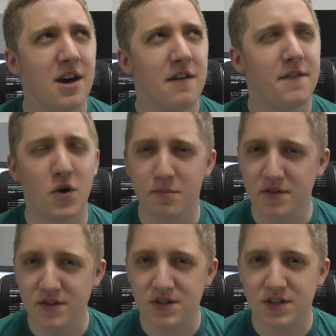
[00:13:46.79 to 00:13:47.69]
4
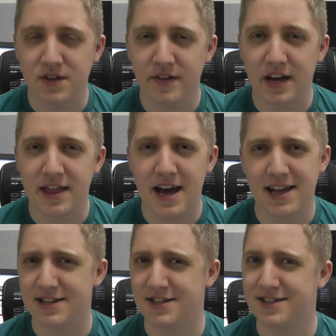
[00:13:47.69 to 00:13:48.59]
months? Something like that?
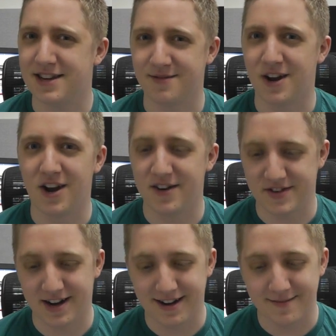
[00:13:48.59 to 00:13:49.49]
That's a lot of
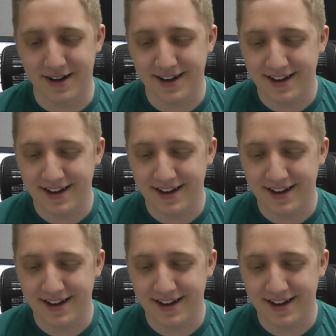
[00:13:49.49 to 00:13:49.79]
time.